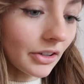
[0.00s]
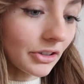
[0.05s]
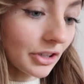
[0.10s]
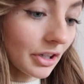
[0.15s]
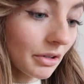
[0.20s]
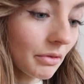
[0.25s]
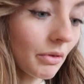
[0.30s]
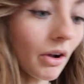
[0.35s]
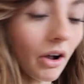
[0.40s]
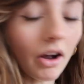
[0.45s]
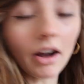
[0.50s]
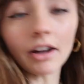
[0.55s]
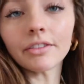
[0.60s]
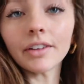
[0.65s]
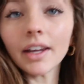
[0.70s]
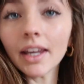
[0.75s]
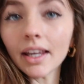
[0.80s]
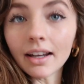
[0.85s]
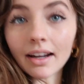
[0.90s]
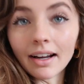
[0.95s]
Do you know what I
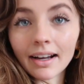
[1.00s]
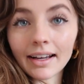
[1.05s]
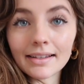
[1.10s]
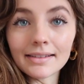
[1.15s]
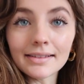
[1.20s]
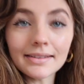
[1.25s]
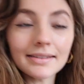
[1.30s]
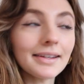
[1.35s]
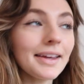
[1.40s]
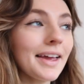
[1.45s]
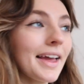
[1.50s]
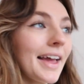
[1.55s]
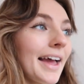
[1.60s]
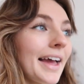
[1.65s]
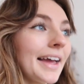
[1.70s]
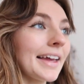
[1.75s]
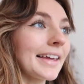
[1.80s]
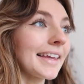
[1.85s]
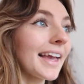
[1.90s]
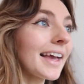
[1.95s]
realized?
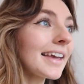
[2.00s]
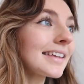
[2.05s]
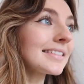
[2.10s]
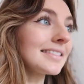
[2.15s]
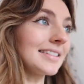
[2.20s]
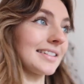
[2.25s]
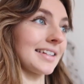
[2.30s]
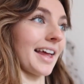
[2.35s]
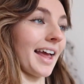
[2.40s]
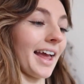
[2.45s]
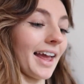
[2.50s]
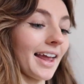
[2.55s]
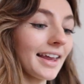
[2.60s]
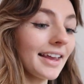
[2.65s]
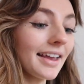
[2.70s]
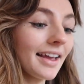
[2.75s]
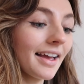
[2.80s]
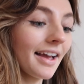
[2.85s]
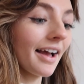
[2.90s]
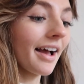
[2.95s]

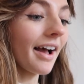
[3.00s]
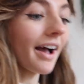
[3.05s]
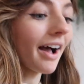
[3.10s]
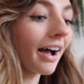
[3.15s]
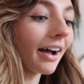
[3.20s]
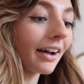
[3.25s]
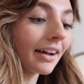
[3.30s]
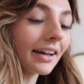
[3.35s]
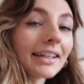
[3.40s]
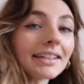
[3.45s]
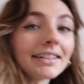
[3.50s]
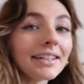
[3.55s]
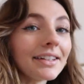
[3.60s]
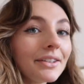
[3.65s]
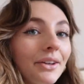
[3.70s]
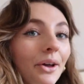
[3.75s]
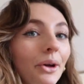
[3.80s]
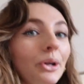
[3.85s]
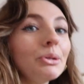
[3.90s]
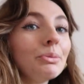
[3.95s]
Yesterday, I
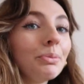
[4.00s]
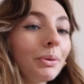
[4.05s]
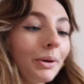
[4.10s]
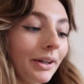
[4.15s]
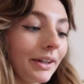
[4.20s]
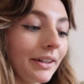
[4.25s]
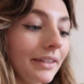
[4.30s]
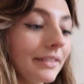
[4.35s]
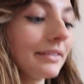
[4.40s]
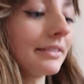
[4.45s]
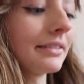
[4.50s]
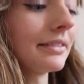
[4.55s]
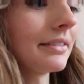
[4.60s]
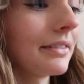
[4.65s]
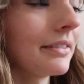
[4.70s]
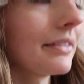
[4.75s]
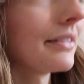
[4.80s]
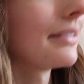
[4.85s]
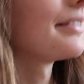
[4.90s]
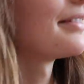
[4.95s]
didn't open.
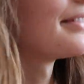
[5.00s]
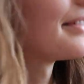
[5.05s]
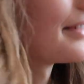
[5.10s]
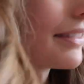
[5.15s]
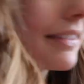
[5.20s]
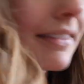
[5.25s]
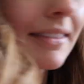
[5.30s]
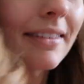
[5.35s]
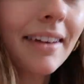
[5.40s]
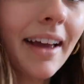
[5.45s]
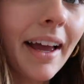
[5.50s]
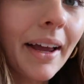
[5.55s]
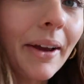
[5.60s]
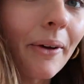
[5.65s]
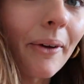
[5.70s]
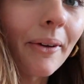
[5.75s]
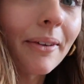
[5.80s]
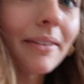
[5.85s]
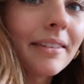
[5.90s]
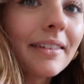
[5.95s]
Hang
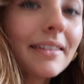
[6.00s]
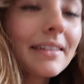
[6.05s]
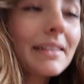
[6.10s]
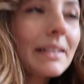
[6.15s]
on.